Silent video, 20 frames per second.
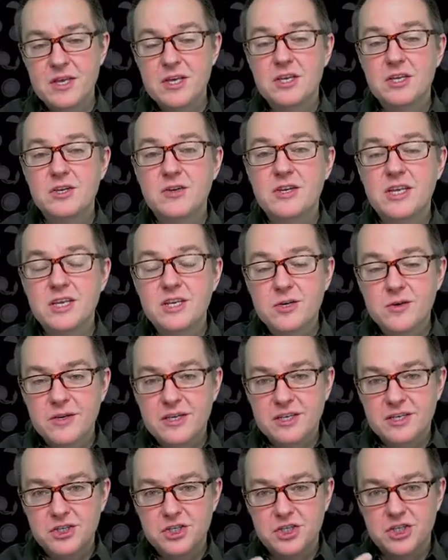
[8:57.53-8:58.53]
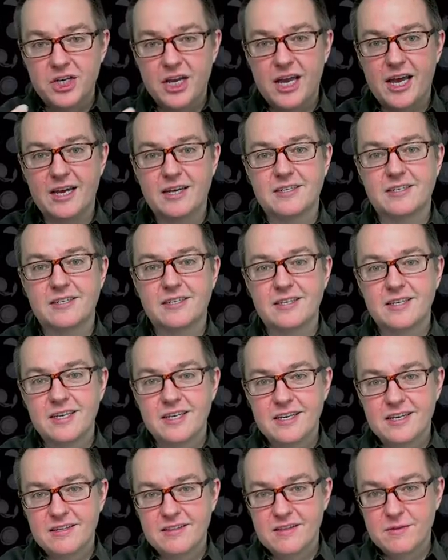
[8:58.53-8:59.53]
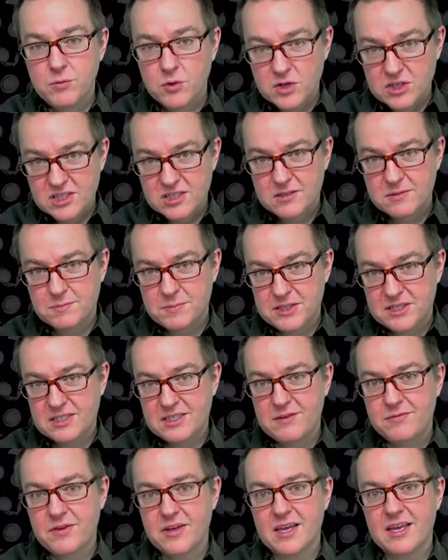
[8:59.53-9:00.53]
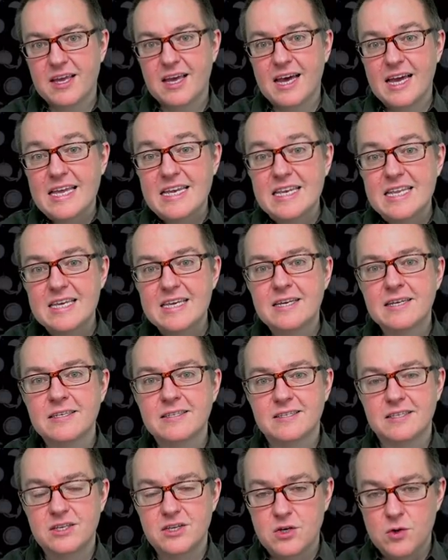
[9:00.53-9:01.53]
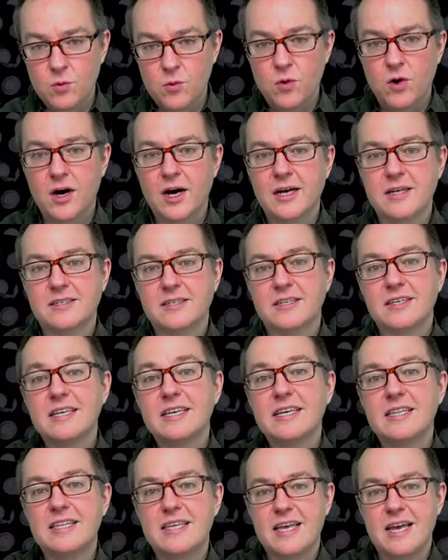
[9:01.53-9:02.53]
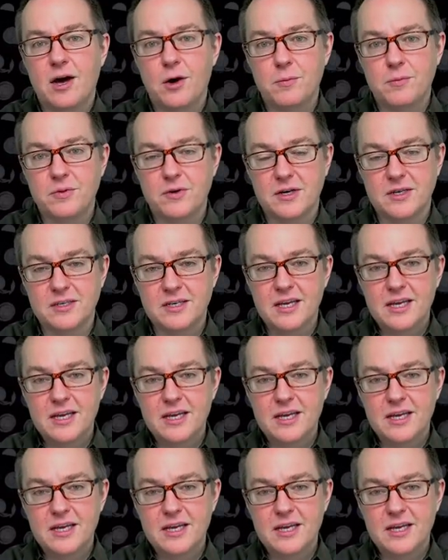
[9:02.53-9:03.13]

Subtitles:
you need to inject the more specific ideas that you want in the output,